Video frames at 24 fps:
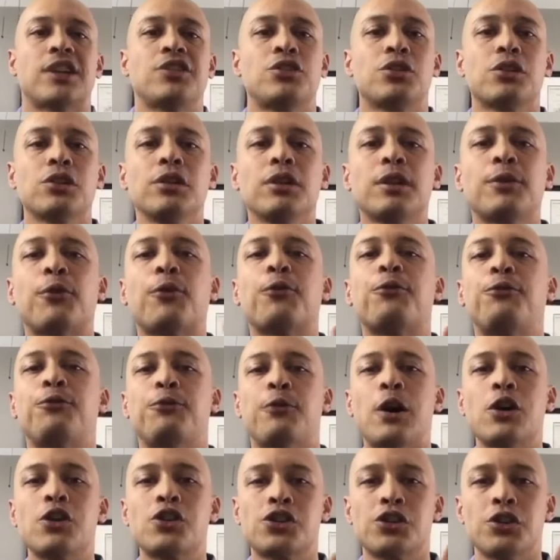You're going to look for
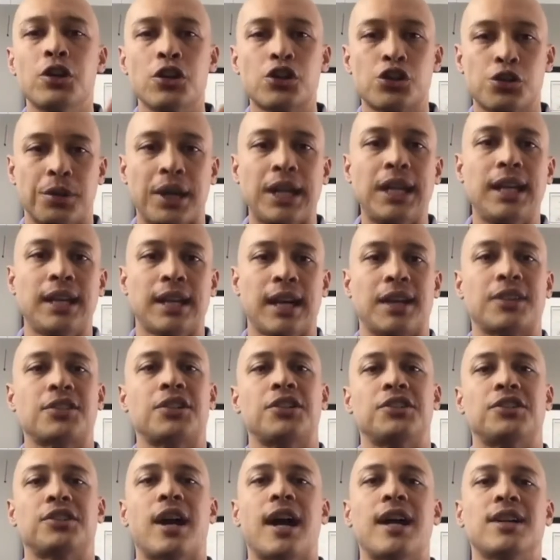functional training
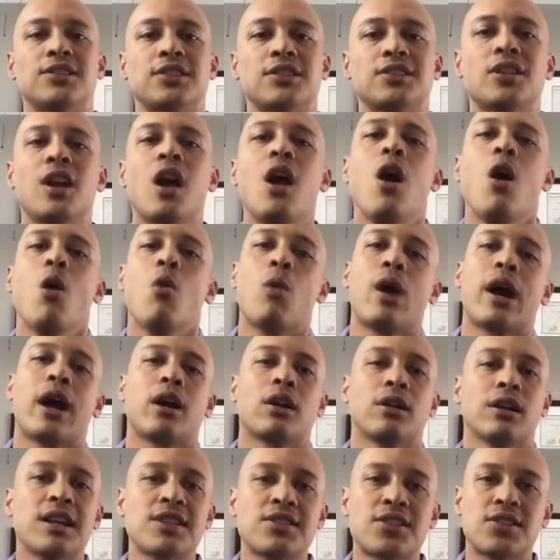exercises where,
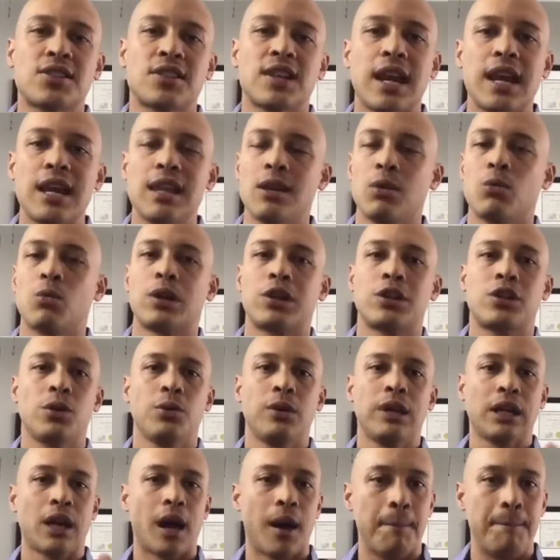let's say that we're
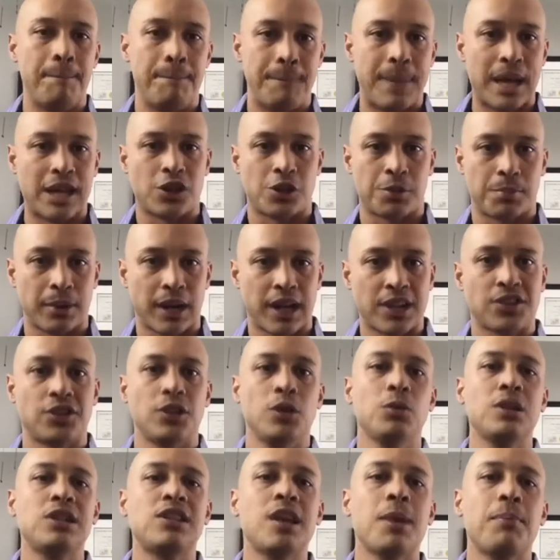doing a bench press. You
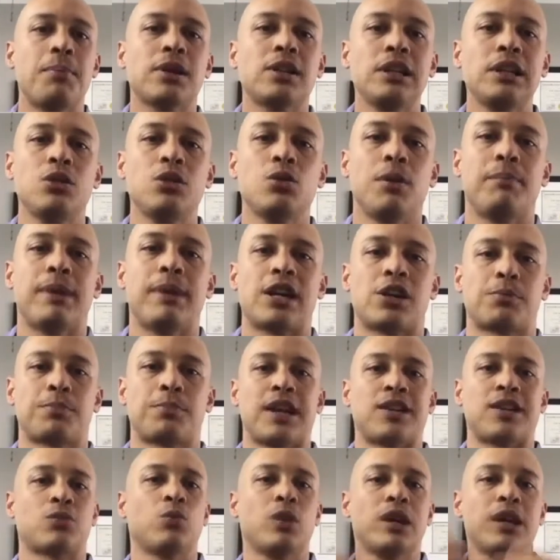would typically do a bench
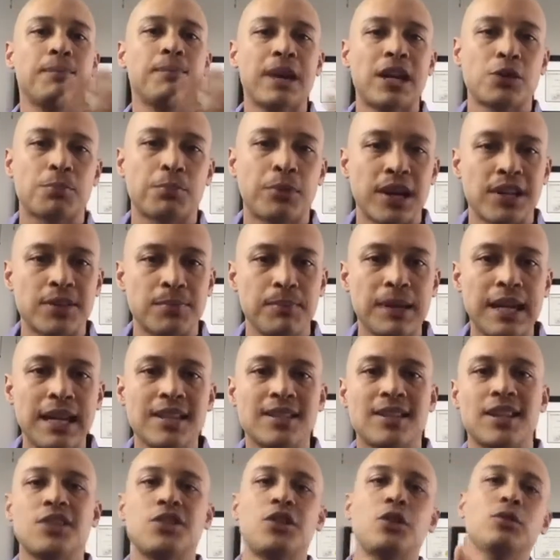press. What a bench press
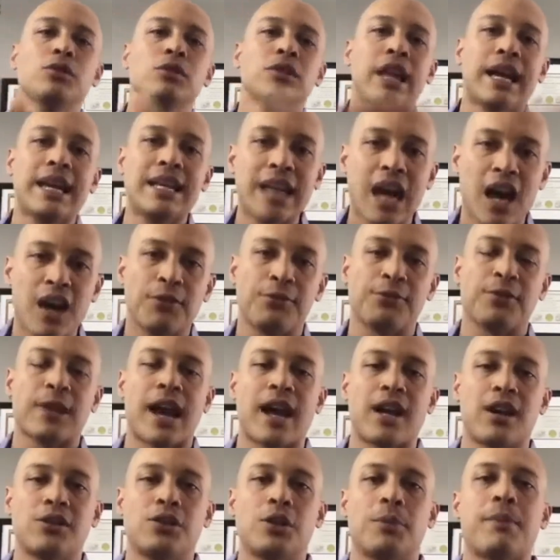means is you lay down
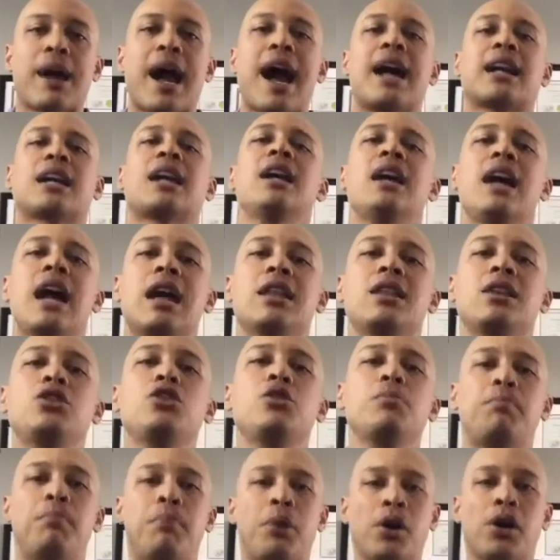flat on your back and then
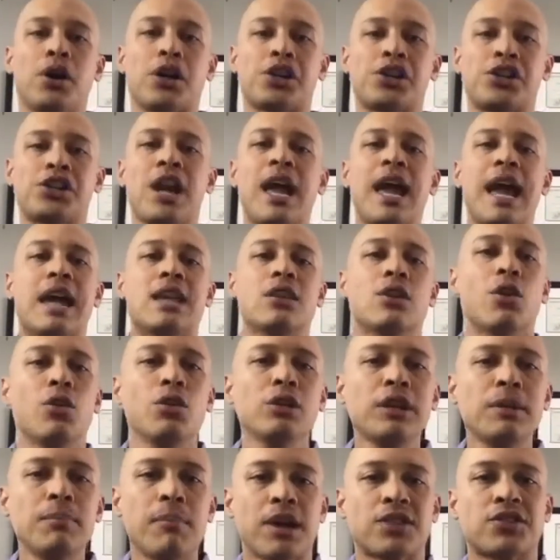you push, and the
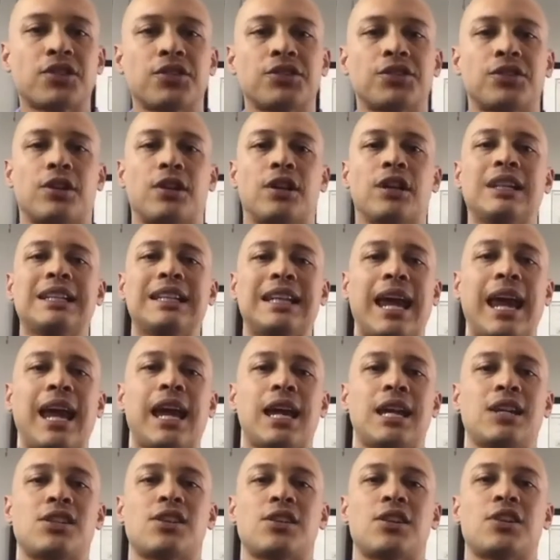only muscles that are
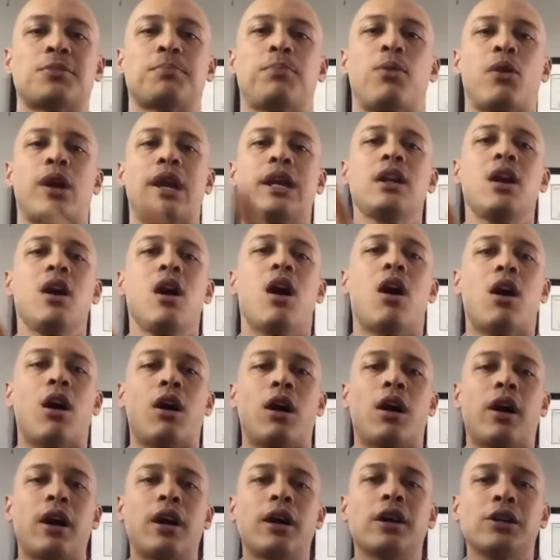engaged at this point
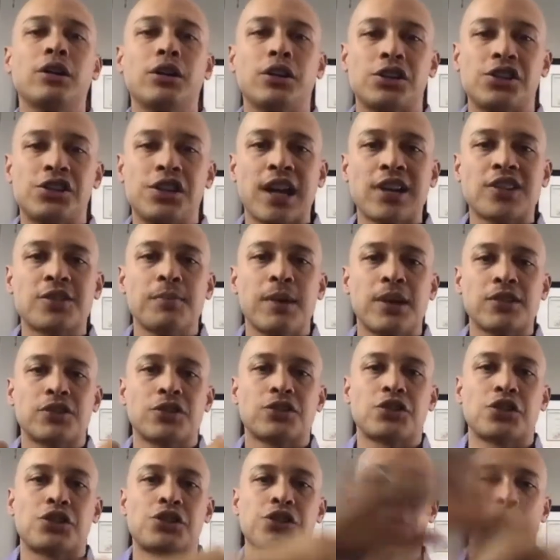are your chest muscles,
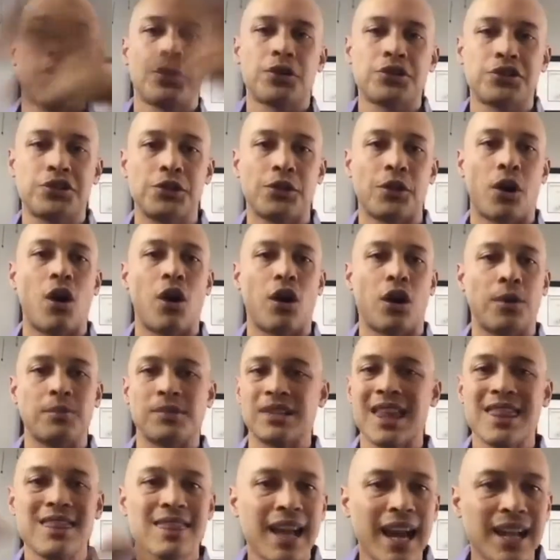your shoulders, and your arms.
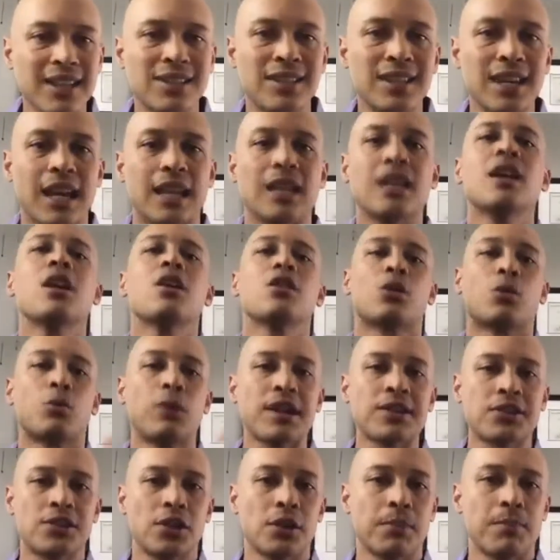That's it. The
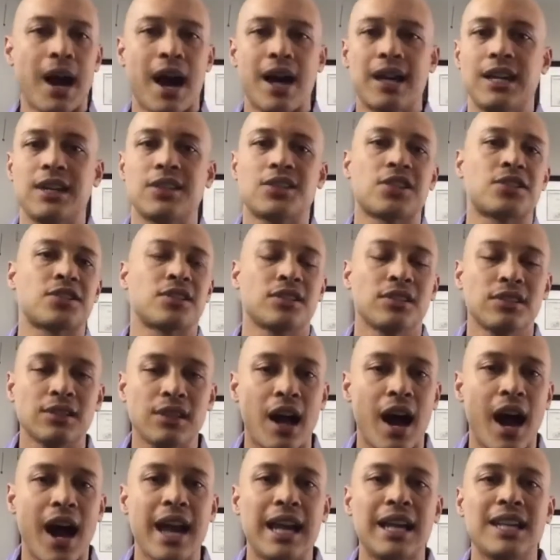rest of your body is just
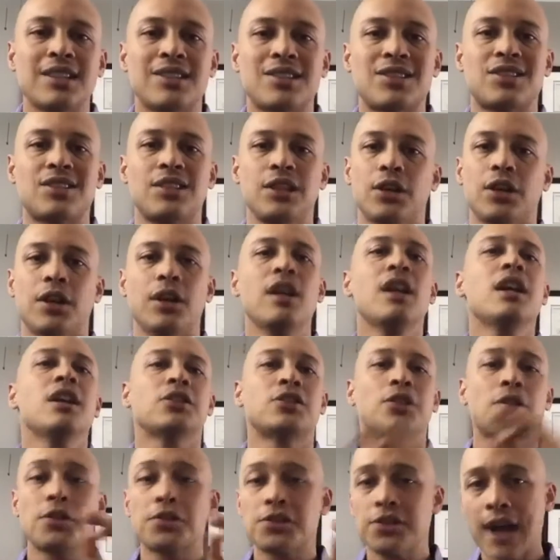lying still.
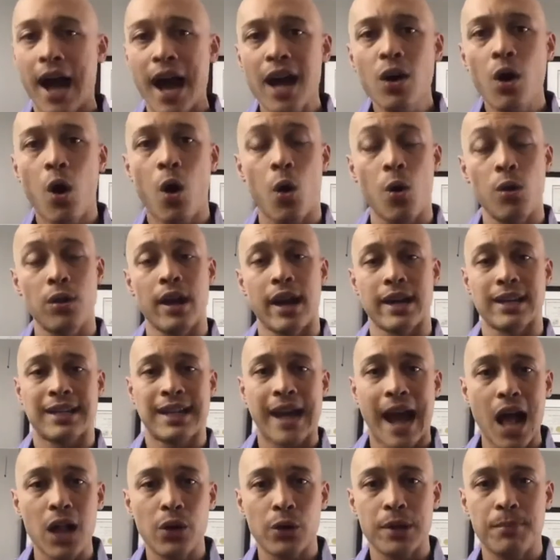So there's not a whole lot of
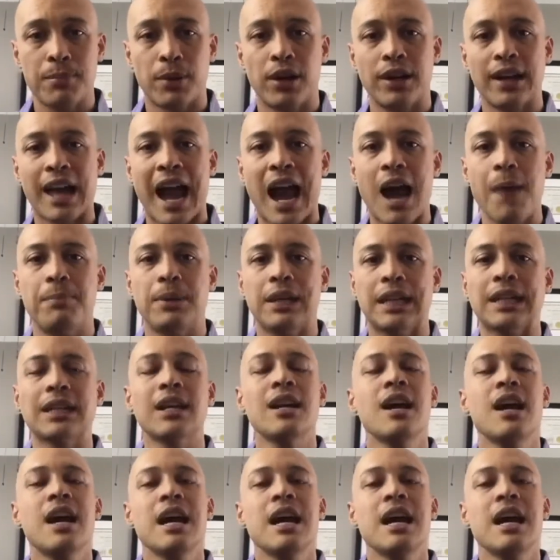calorie burn happening.